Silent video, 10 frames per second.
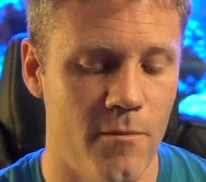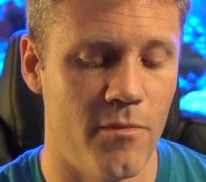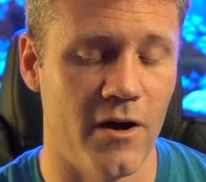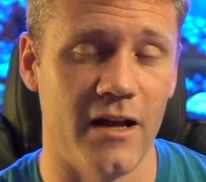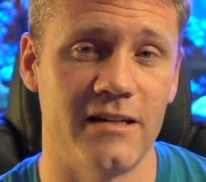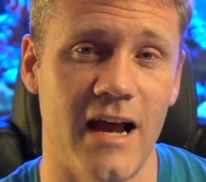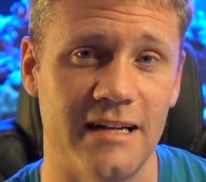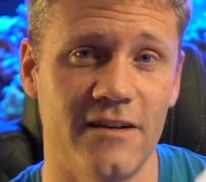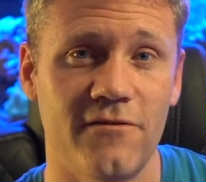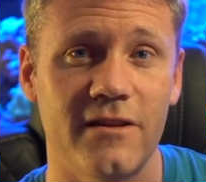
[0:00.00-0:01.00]
but I
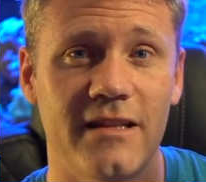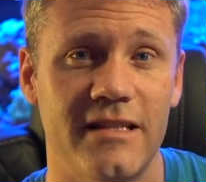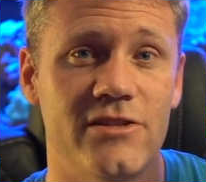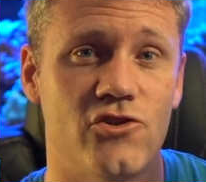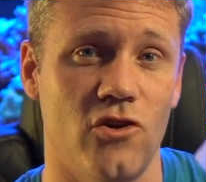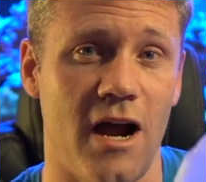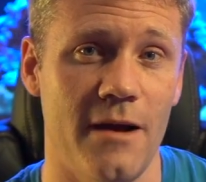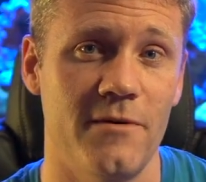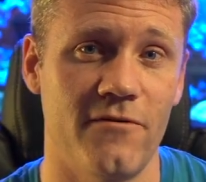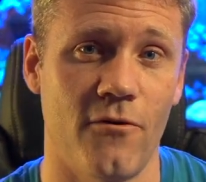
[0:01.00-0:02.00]
definitely let these dry
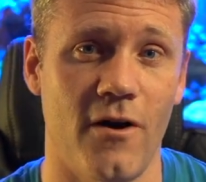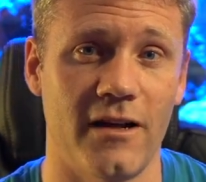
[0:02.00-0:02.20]
before